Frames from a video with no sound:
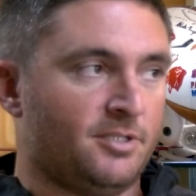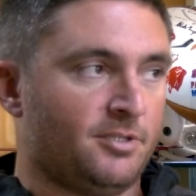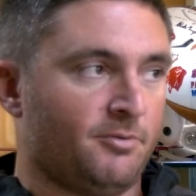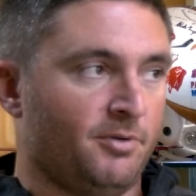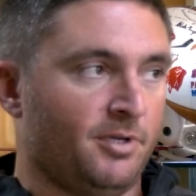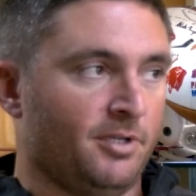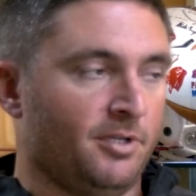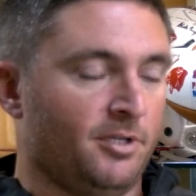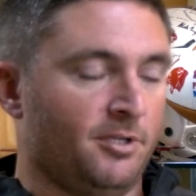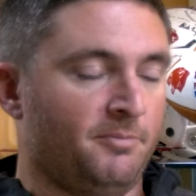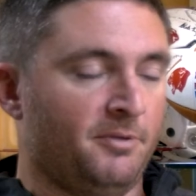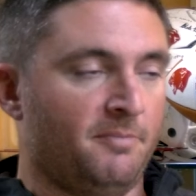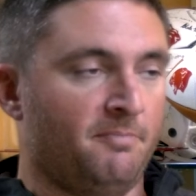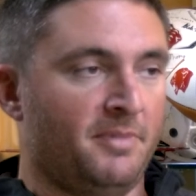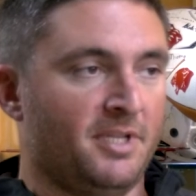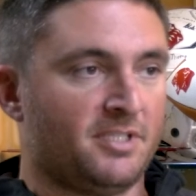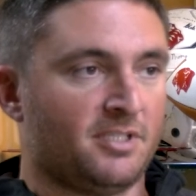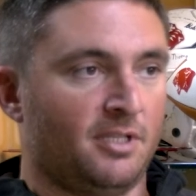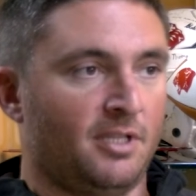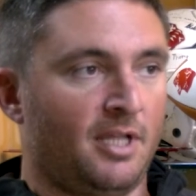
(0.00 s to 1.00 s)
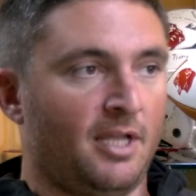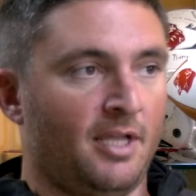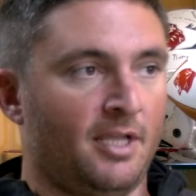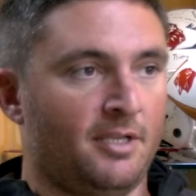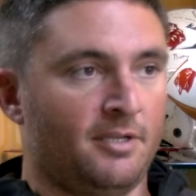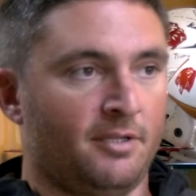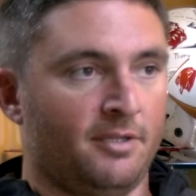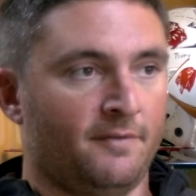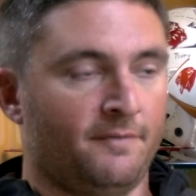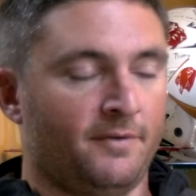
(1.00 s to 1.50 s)
So we were a little bit
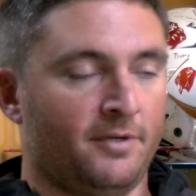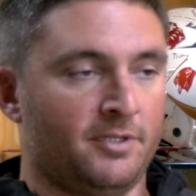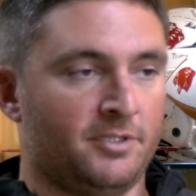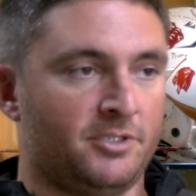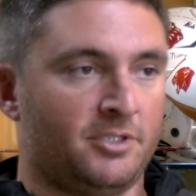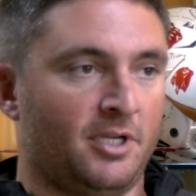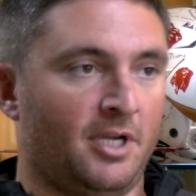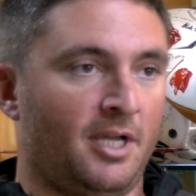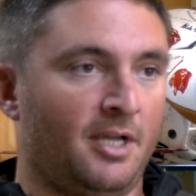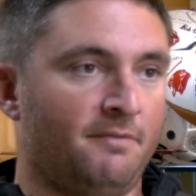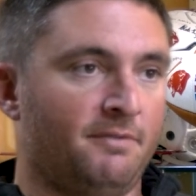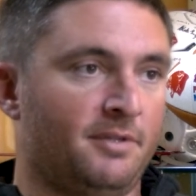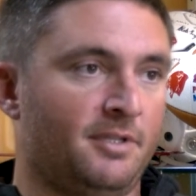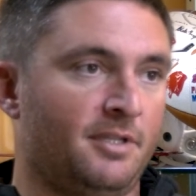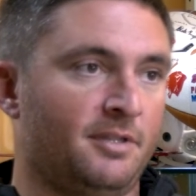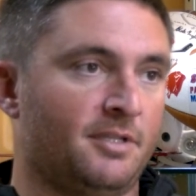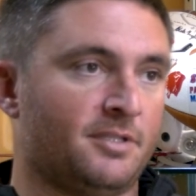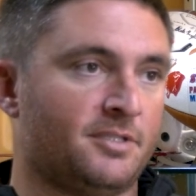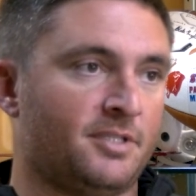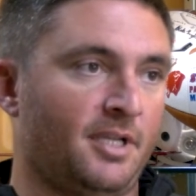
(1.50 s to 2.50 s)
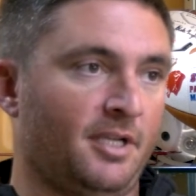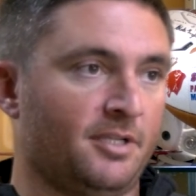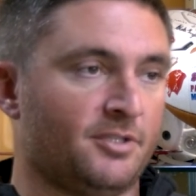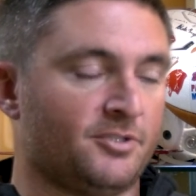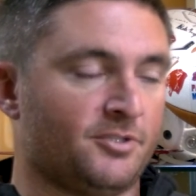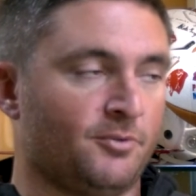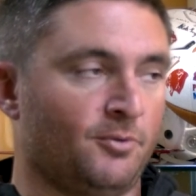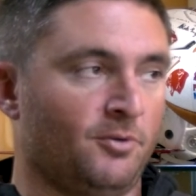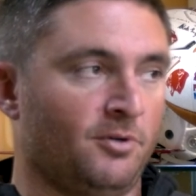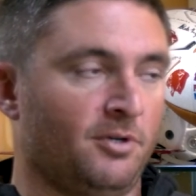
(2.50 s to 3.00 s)
misaligned on the first drive. And then the second
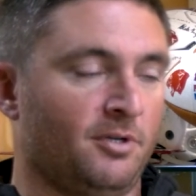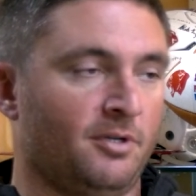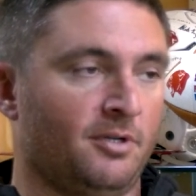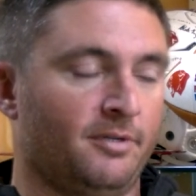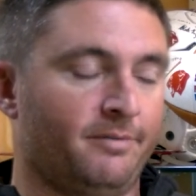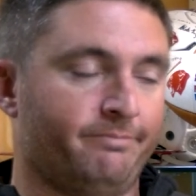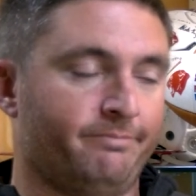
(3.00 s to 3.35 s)
score,